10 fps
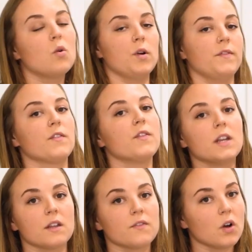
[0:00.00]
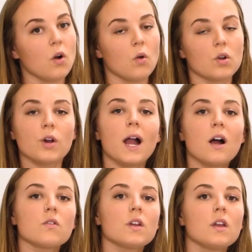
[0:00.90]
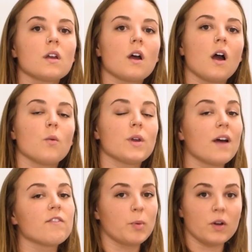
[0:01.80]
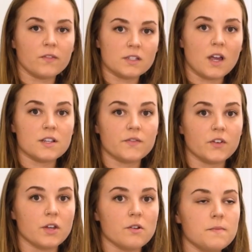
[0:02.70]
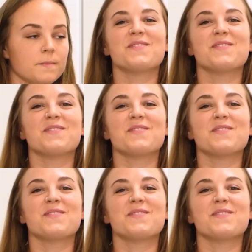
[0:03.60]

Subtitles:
or if you're feeding for a whole crowd, we have the perfect size for you.